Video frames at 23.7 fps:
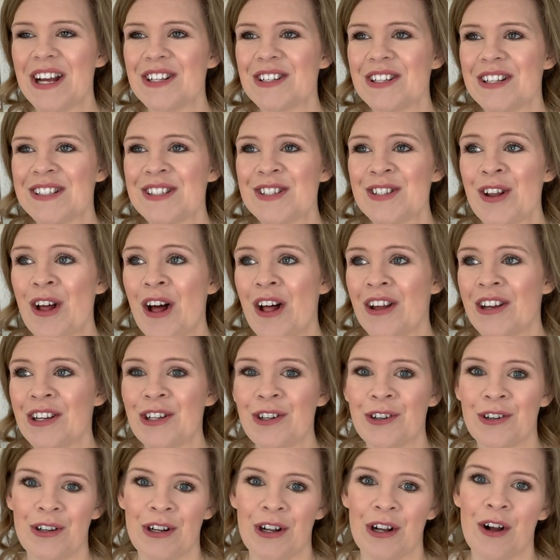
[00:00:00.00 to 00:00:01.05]
It's not like
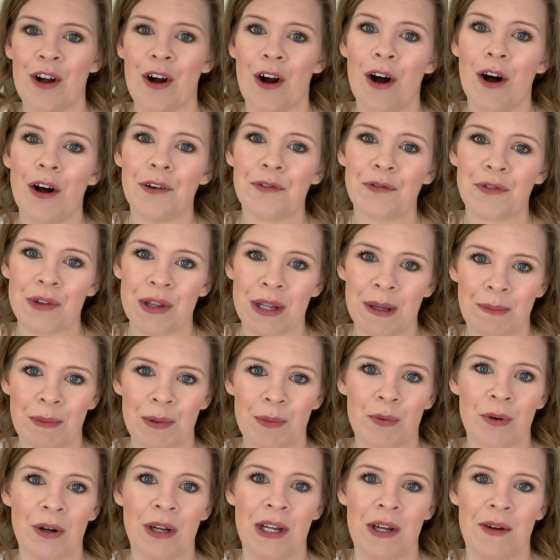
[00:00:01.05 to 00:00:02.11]
you're gonna call for them to bring